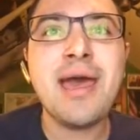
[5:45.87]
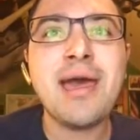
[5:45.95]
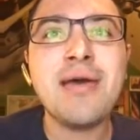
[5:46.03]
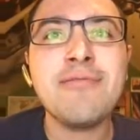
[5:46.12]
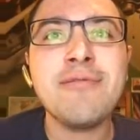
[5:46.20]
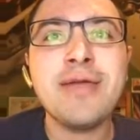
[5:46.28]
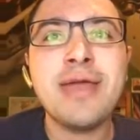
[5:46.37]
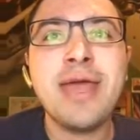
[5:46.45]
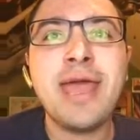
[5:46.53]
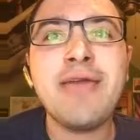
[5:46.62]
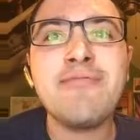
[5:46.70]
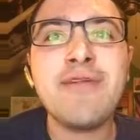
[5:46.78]
of
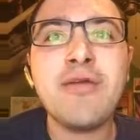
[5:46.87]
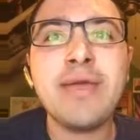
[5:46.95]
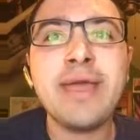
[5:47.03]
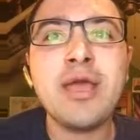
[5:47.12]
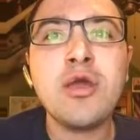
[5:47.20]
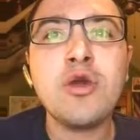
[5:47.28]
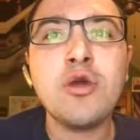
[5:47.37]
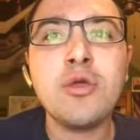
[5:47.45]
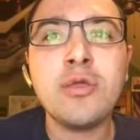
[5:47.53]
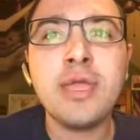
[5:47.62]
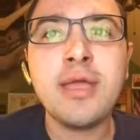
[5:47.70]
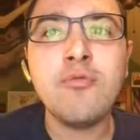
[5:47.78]
a very
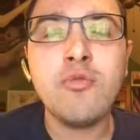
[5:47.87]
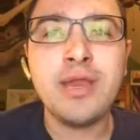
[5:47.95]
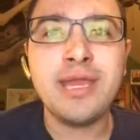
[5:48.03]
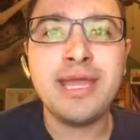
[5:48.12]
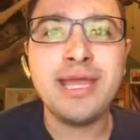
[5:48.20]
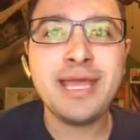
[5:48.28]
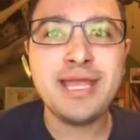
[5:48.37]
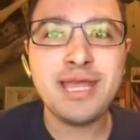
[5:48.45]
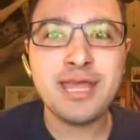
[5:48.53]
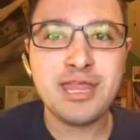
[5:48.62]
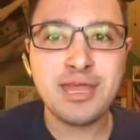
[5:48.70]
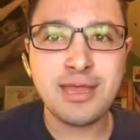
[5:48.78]
cold and windy
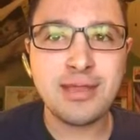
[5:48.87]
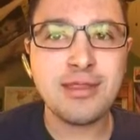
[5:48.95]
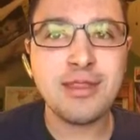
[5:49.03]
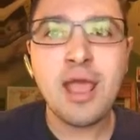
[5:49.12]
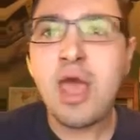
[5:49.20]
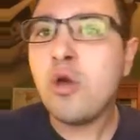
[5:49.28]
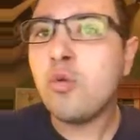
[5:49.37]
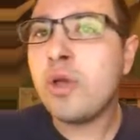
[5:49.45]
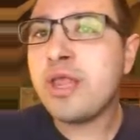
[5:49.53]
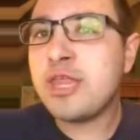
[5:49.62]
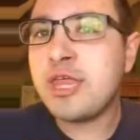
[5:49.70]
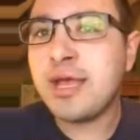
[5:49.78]
conditions.
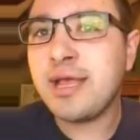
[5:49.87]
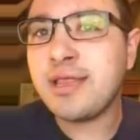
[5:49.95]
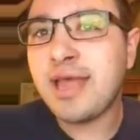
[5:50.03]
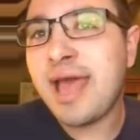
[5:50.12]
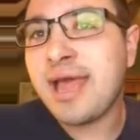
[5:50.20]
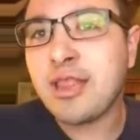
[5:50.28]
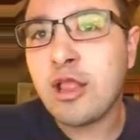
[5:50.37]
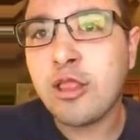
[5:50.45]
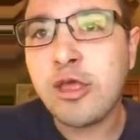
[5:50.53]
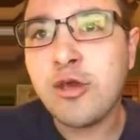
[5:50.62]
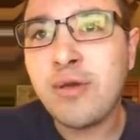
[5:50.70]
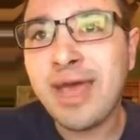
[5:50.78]
Wind chills as
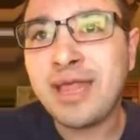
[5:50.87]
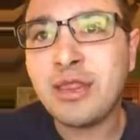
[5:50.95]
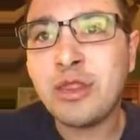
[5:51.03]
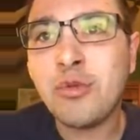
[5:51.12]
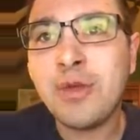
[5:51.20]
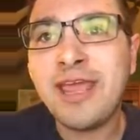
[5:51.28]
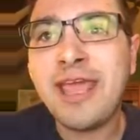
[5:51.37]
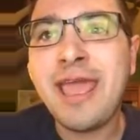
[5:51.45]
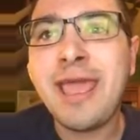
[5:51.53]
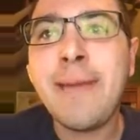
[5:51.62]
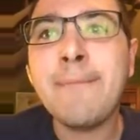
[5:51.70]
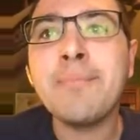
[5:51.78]
low as
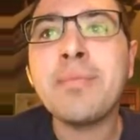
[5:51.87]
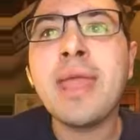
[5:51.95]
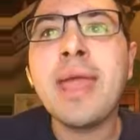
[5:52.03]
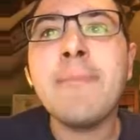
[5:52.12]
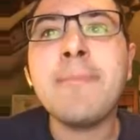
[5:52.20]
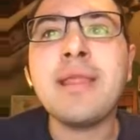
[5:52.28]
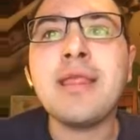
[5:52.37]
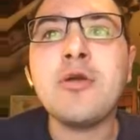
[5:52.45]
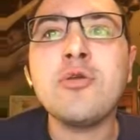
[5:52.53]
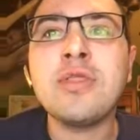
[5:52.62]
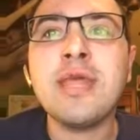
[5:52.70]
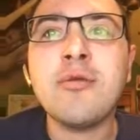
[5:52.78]
28
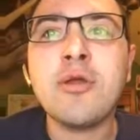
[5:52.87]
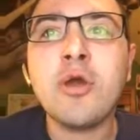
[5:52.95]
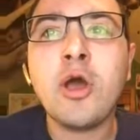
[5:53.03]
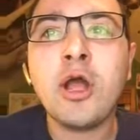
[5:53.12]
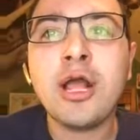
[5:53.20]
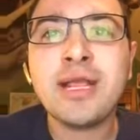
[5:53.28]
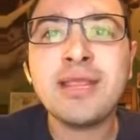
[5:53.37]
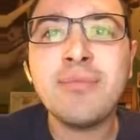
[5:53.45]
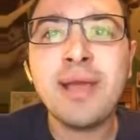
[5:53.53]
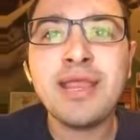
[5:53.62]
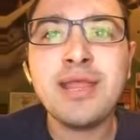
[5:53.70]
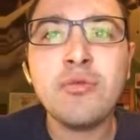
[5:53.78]
below zero are
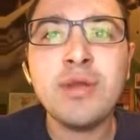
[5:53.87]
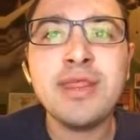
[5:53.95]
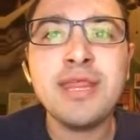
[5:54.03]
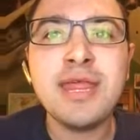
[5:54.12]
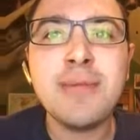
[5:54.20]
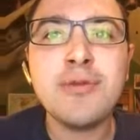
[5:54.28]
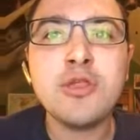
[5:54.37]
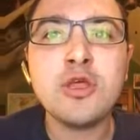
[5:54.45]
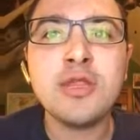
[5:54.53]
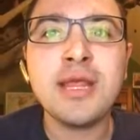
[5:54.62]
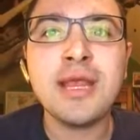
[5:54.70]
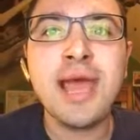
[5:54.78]
expected with
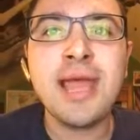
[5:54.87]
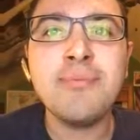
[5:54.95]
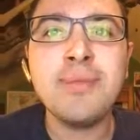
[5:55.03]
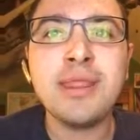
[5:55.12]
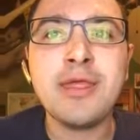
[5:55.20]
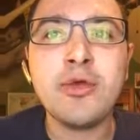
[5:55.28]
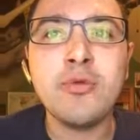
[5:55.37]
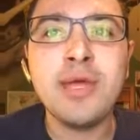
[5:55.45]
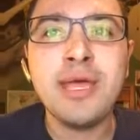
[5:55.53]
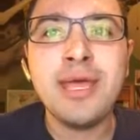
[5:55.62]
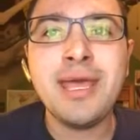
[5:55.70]
temperatures 9 below